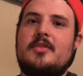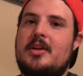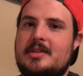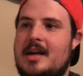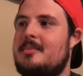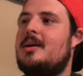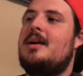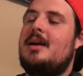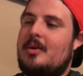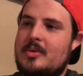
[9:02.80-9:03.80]
of all time
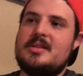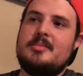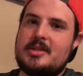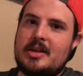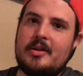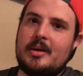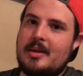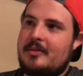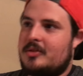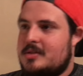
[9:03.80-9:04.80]
was the Mysterio
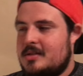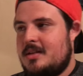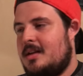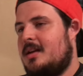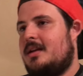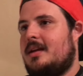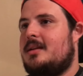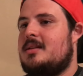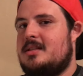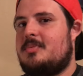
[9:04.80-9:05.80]
levels
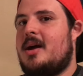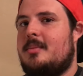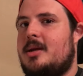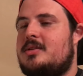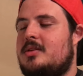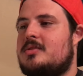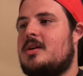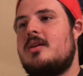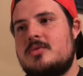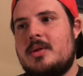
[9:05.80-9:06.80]
in Spider-Man 2.
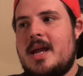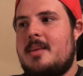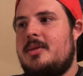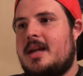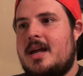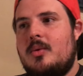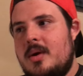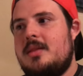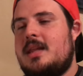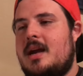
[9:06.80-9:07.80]
So I was really happy they kind of
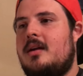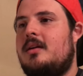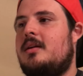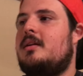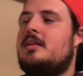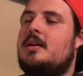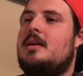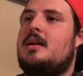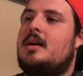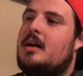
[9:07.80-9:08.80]
went there.
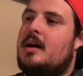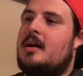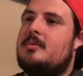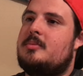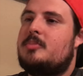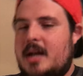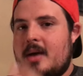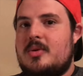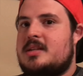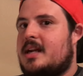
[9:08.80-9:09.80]
But
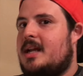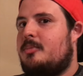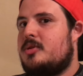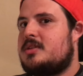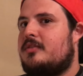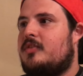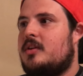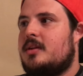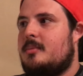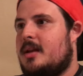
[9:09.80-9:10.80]
I wish they kind of pushed it
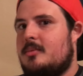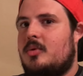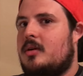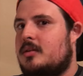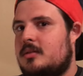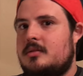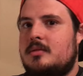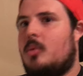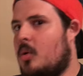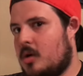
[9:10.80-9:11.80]
further, made it more,
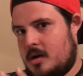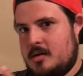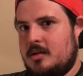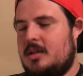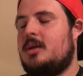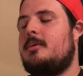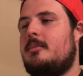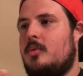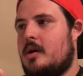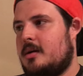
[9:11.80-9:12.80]
a little bit
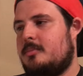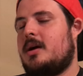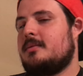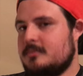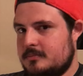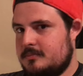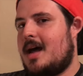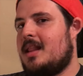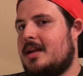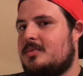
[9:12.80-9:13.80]
more. But
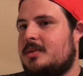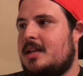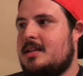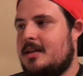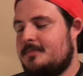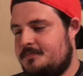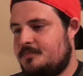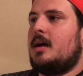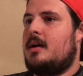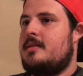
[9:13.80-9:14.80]
I liked what they did.
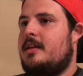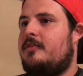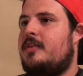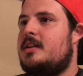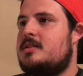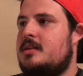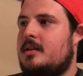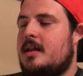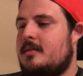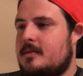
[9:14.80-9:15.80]
They finished
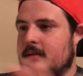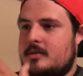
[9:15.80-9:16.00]
it